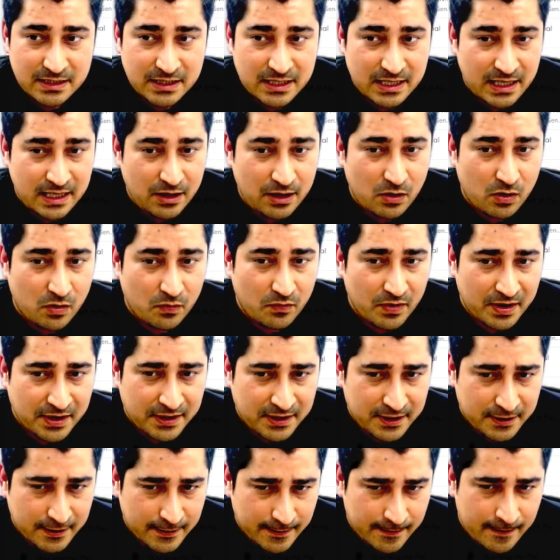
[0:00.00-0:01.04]
Click over
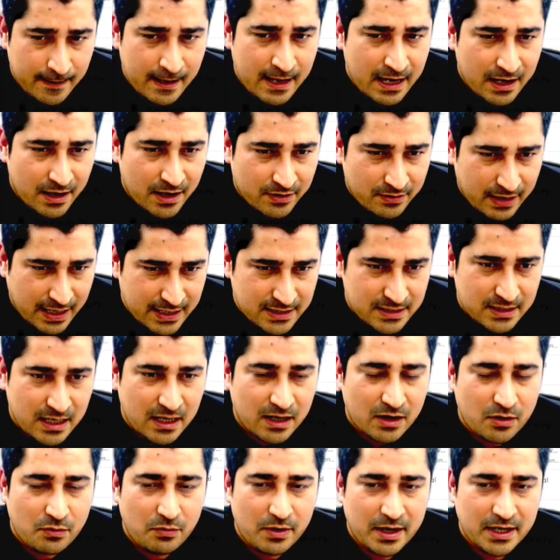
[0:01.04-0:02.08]
here, write a
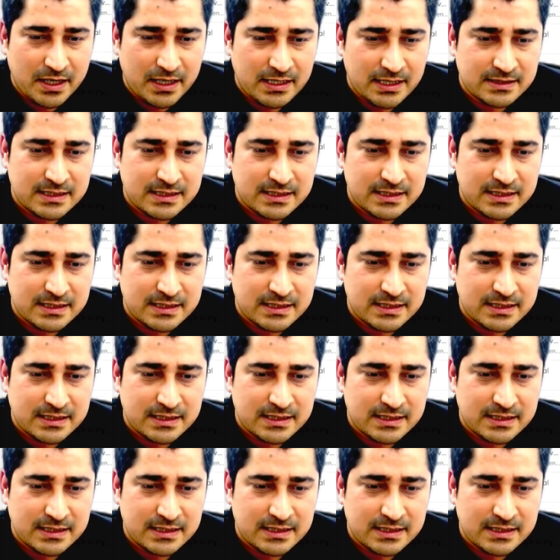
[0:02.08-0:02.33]
queries,